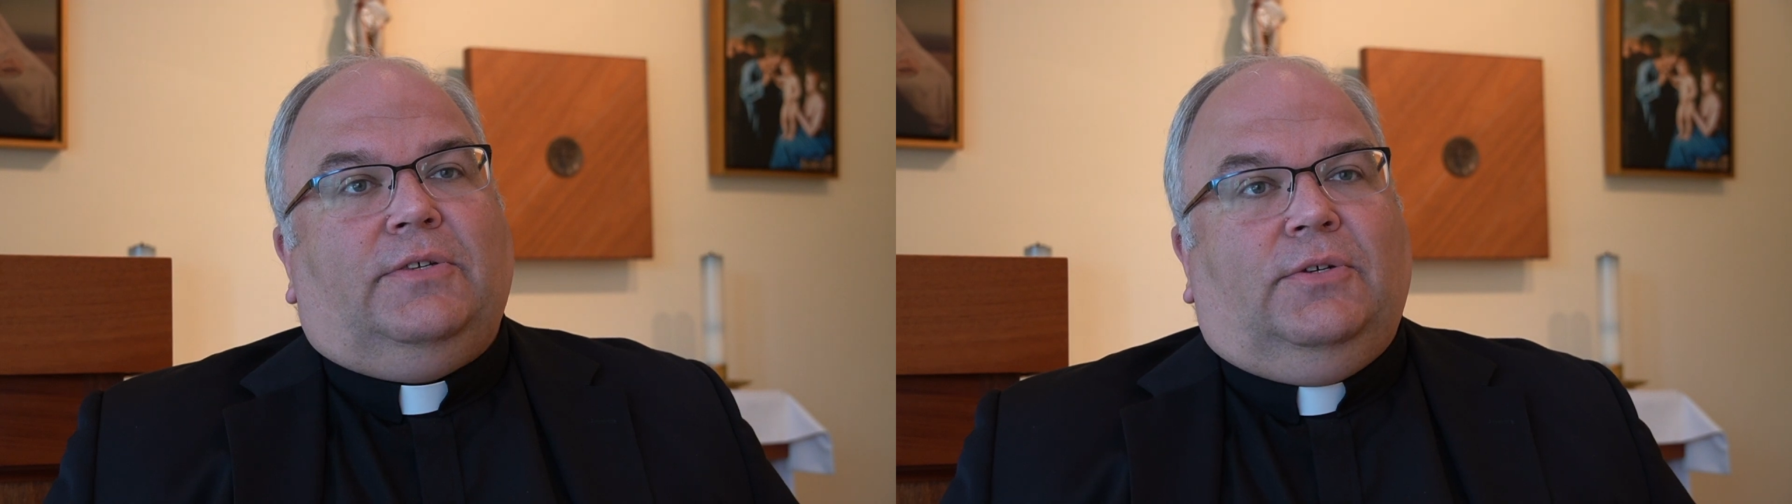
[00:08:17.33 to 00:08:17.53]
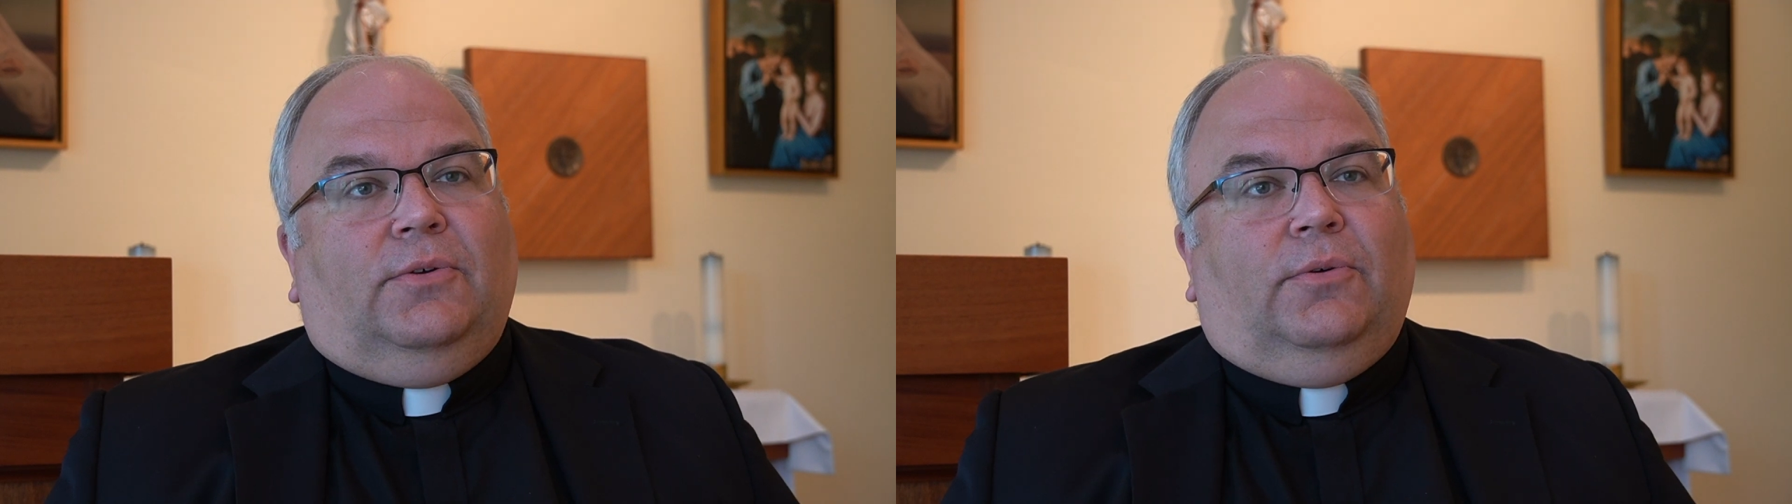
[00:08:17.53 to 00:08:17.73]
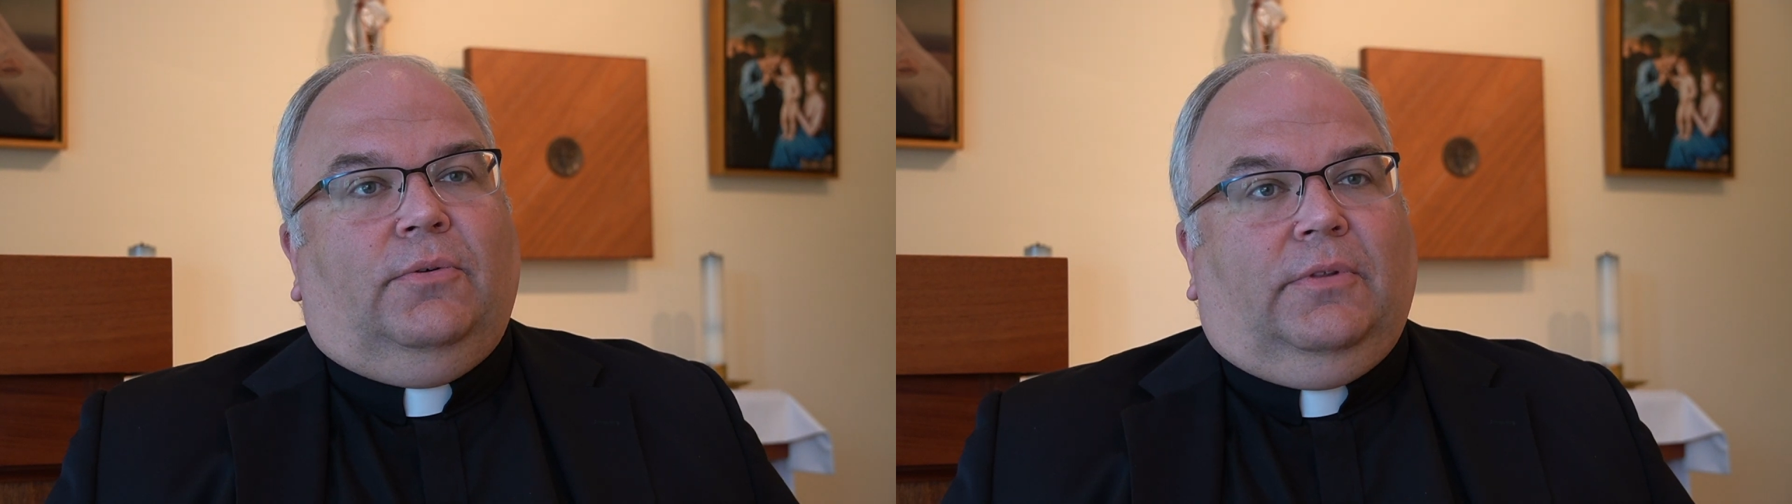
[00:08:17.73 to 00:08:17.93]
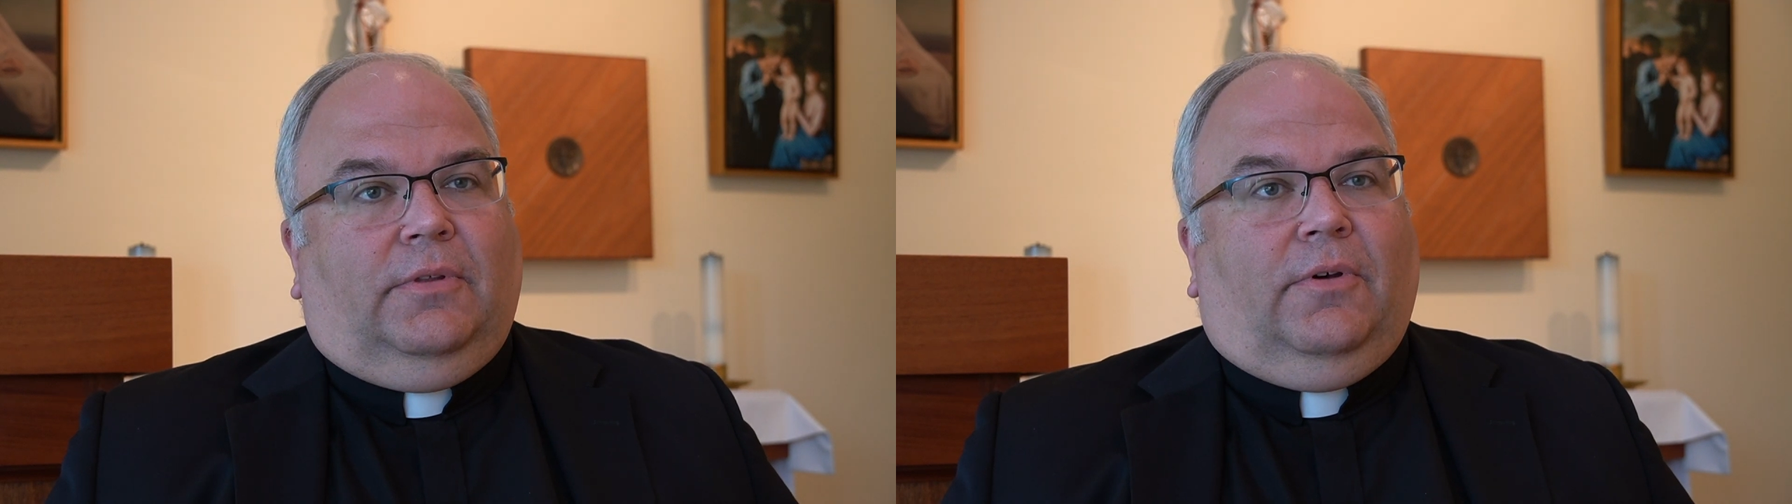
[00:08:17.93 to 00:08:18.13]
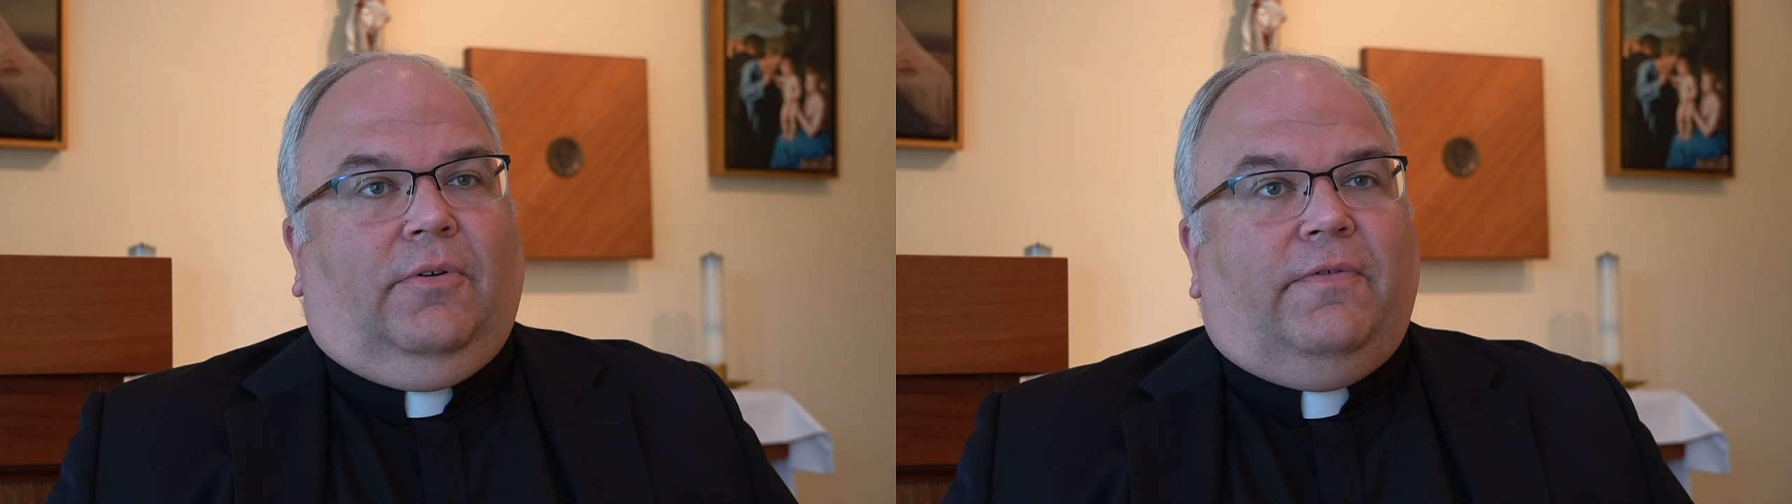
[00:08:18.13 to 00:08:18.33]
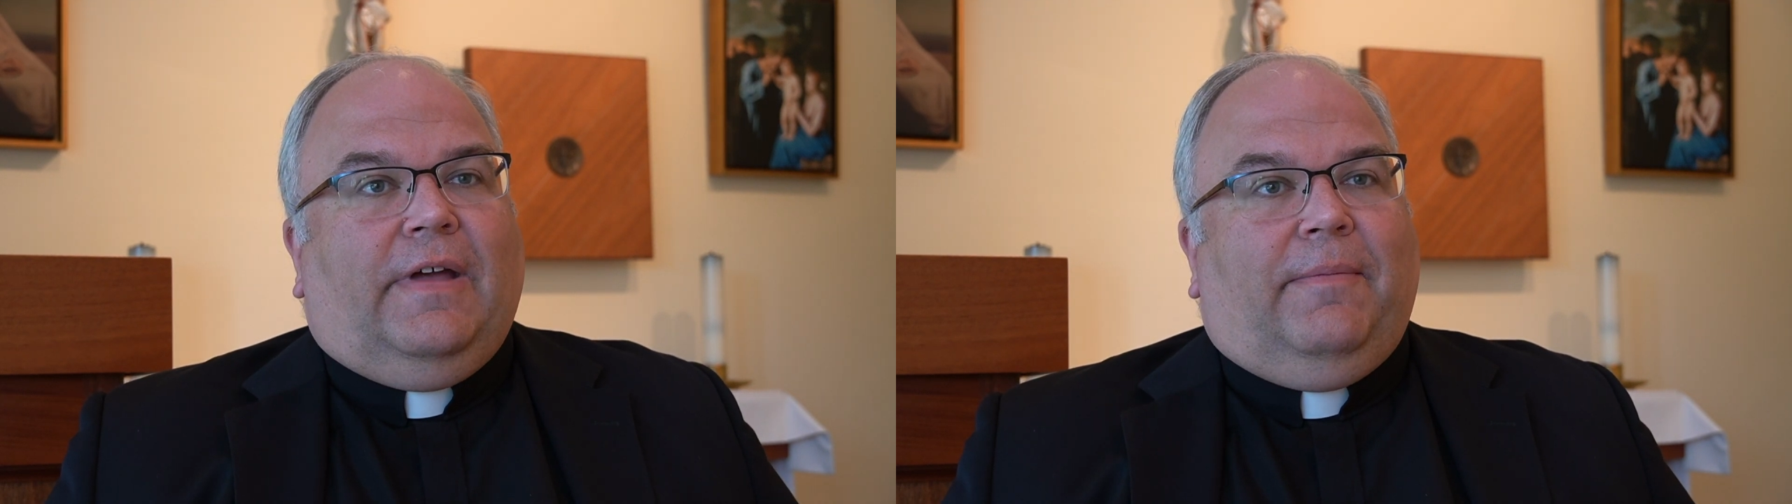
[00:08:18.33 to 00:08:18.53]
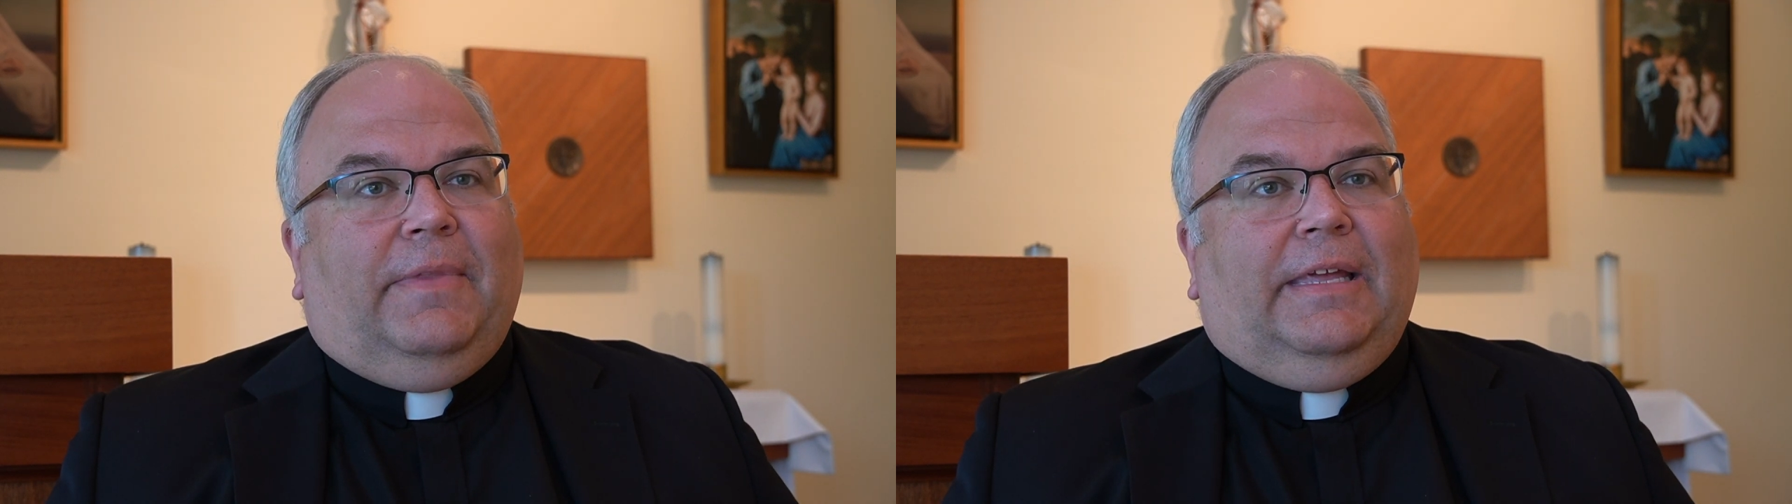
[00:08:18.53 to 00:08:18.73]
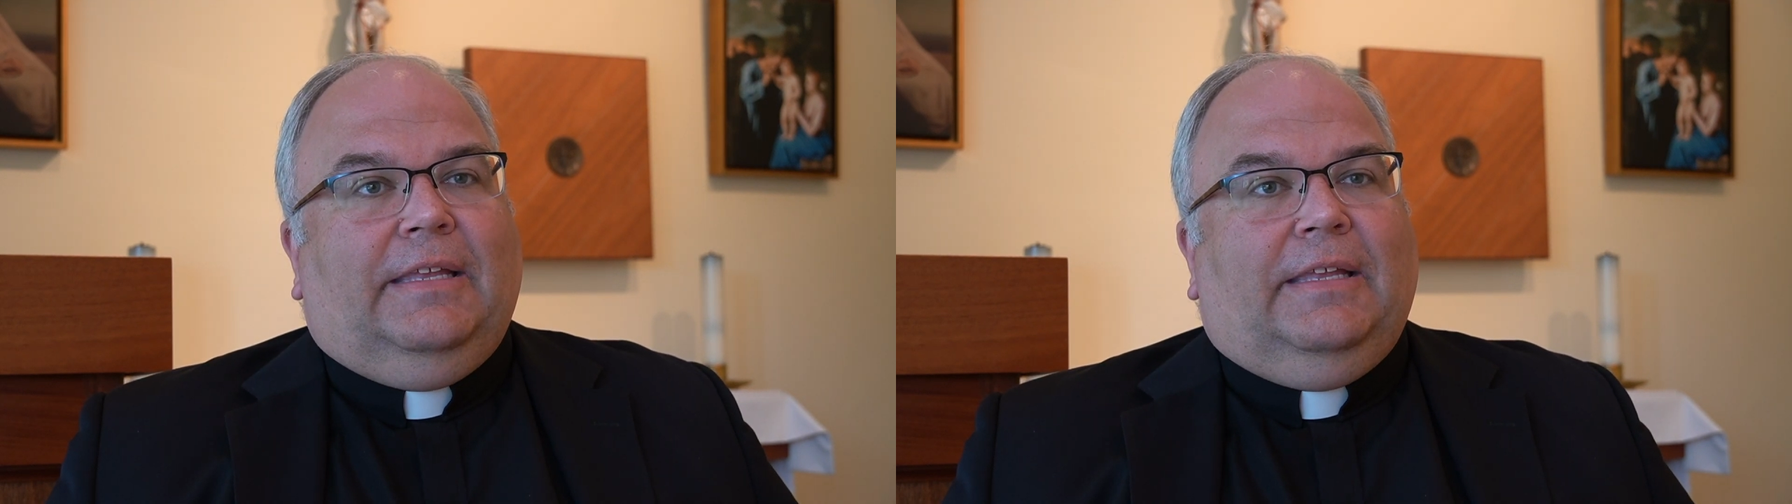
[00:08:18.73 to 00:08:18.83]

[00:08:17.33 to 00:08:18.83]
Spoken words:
to the whole family.